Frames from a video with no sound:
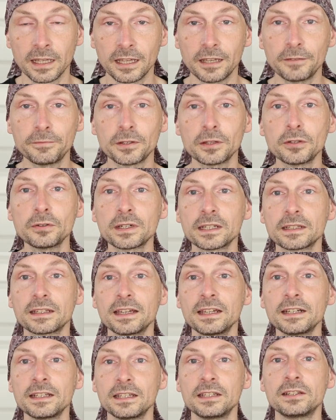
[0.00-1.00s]
If you look at
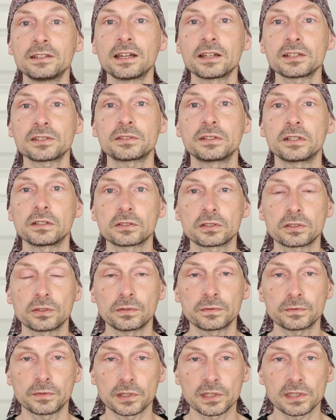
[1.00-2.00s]
any industrial
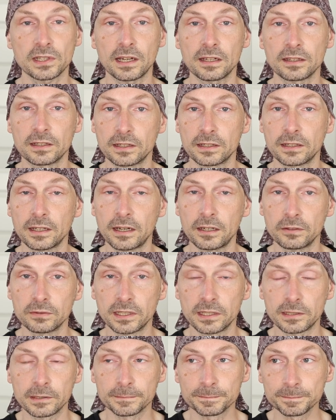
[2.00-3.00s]
software standard out
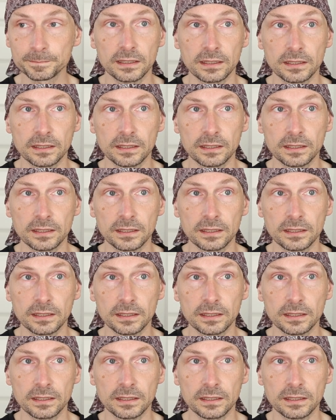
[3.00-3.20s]
there,